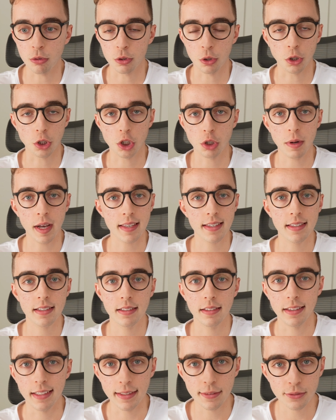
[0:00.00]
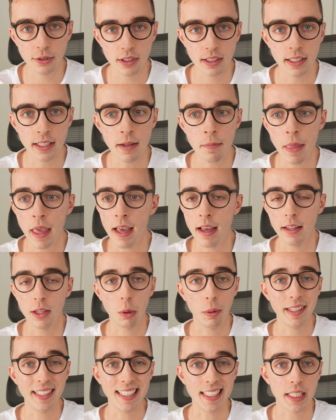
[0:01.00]
They're dressed differently, the
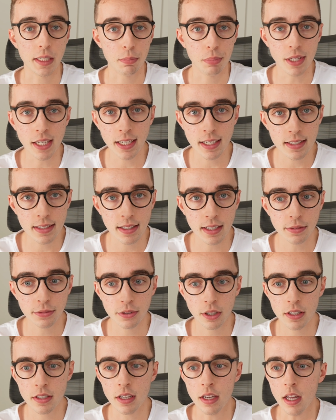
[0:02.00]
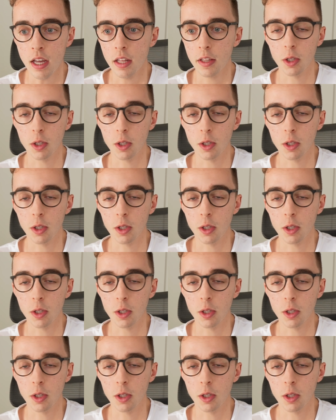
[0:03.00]
way they speak is different,